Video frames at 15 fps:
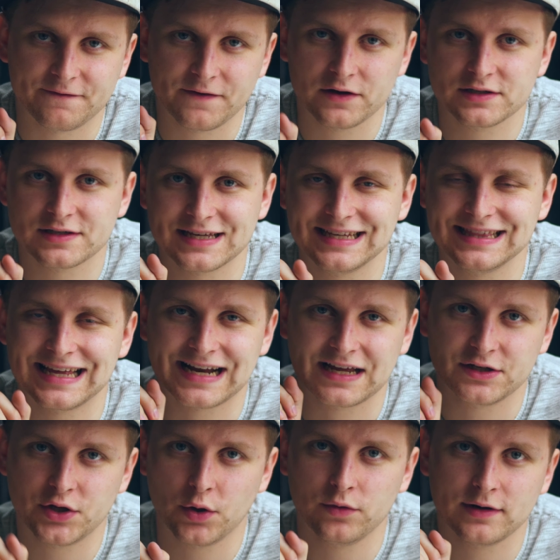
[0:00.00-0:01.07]
First thing that I
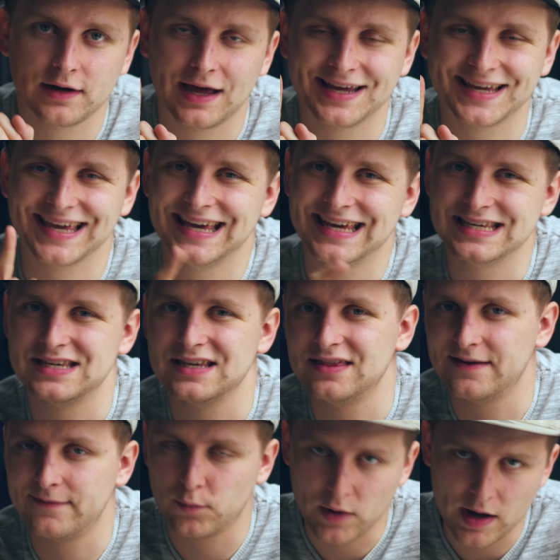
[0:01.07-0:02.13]
don't like is
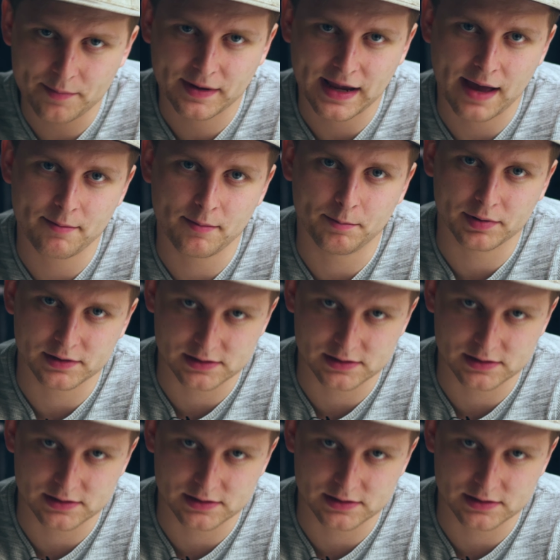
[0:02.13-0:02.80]
the webcam